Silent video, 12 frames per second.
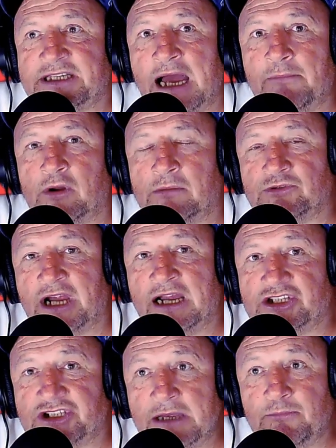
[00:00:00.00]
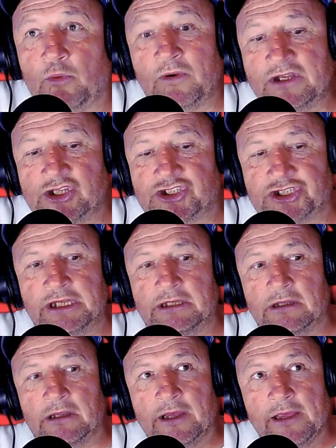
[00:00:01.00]
time, what I'm trying to say, but when you
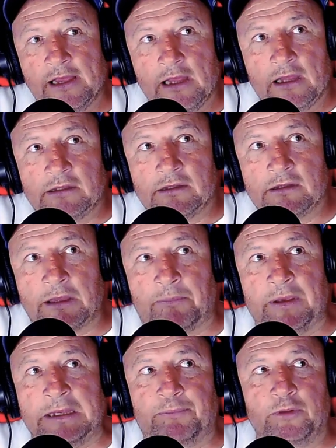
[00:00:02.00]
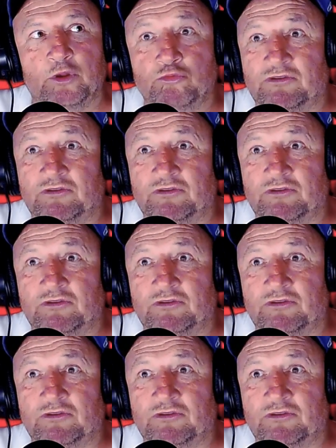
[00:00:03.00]
see the people who